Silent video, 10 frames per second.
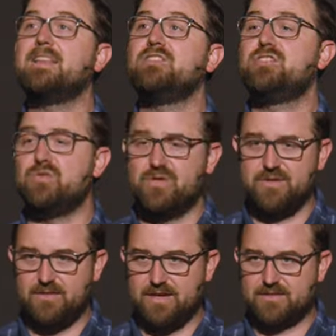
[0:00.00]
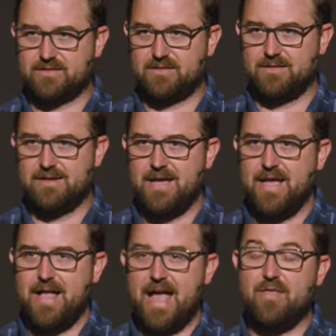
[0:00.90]
did you do this?
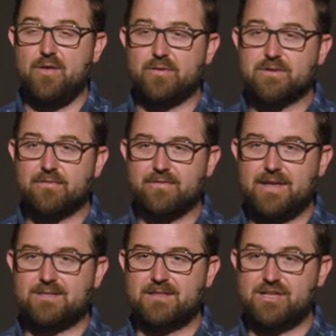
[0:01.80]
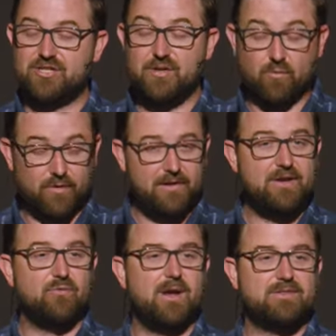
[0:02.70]
And those are things that she
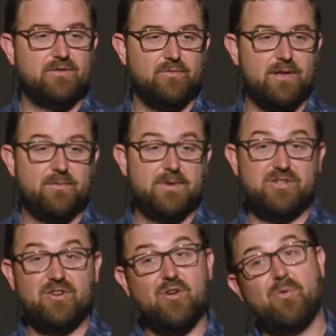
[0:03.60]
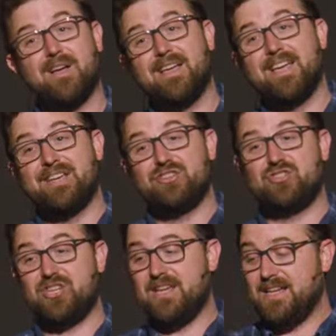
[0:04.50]
really wrestled with. But you know what?
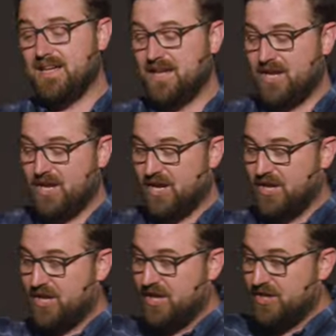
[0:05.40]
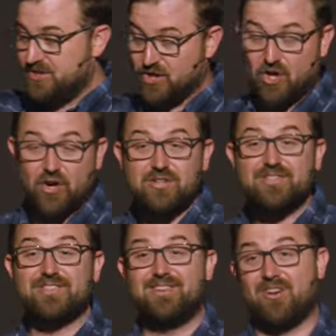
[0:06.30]
She turned
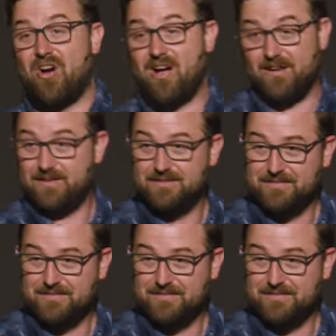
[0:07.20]
to God